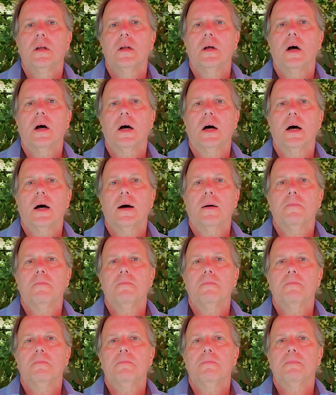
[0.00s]
Um,
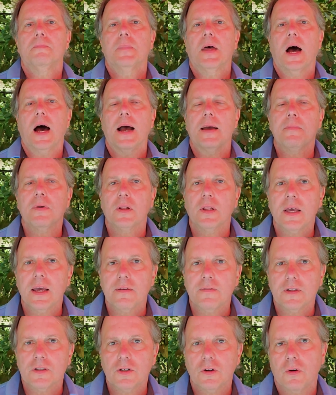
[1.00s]
I
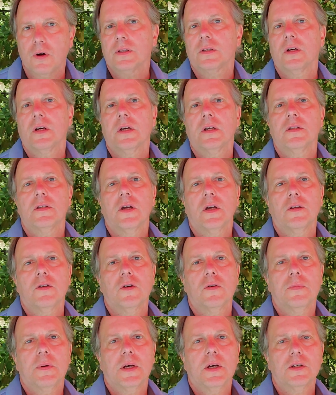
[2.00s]
believe it's going to
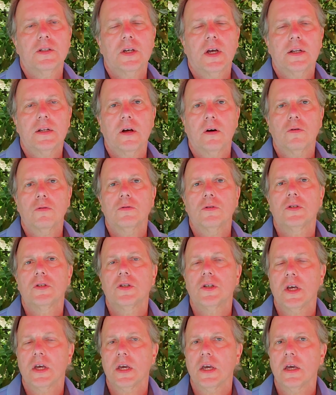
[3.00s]
continue because I don't
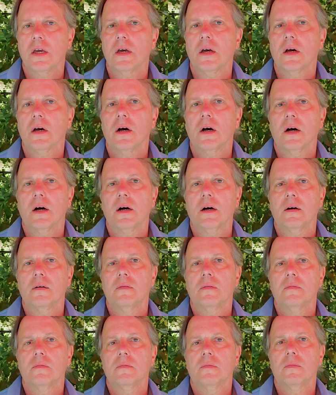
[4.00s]
see uh,
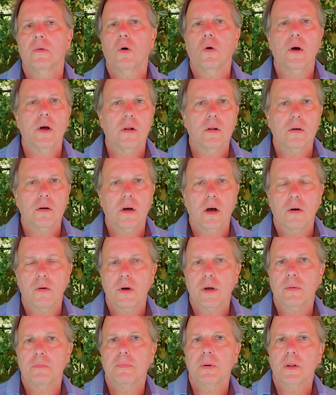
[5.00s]
oil
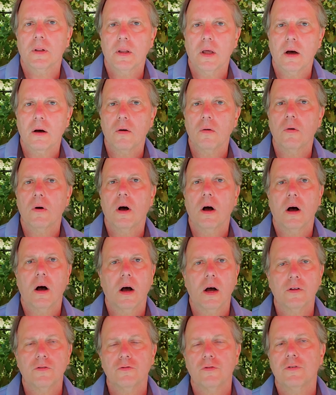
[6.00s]
going below one
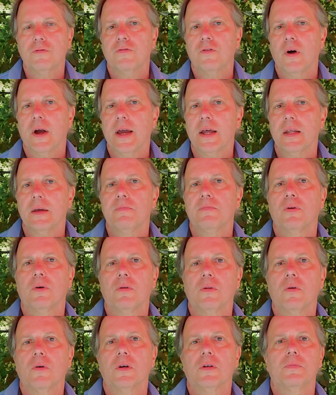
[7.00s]
hundred for any
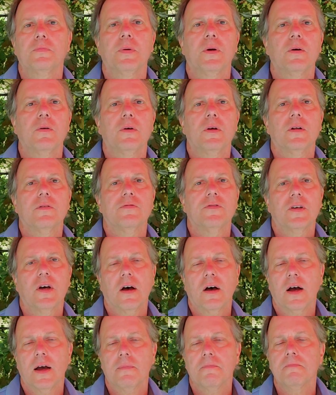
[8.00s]
prolonged period of
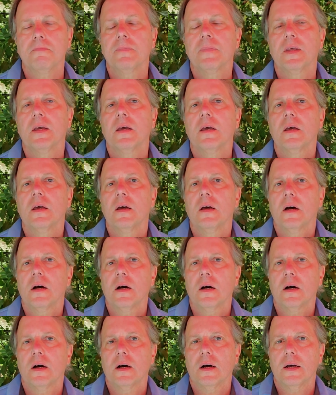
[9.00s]
time
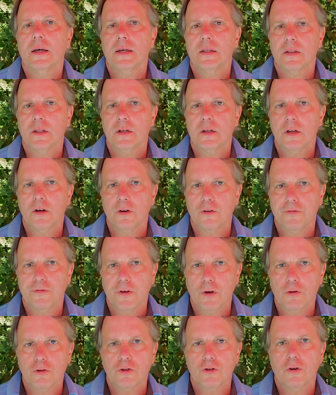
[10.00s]
uh, in the near
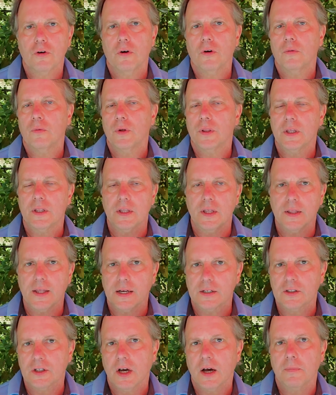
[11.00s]
future or within the
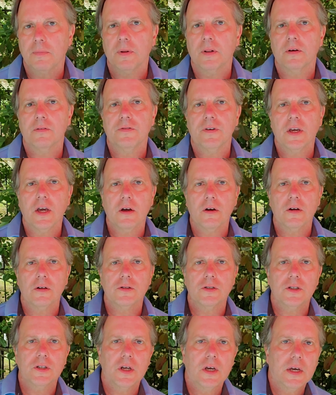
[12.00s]
next couple of
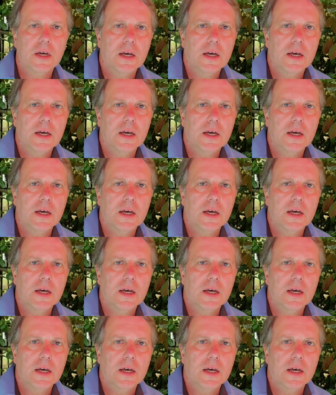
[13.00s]
years.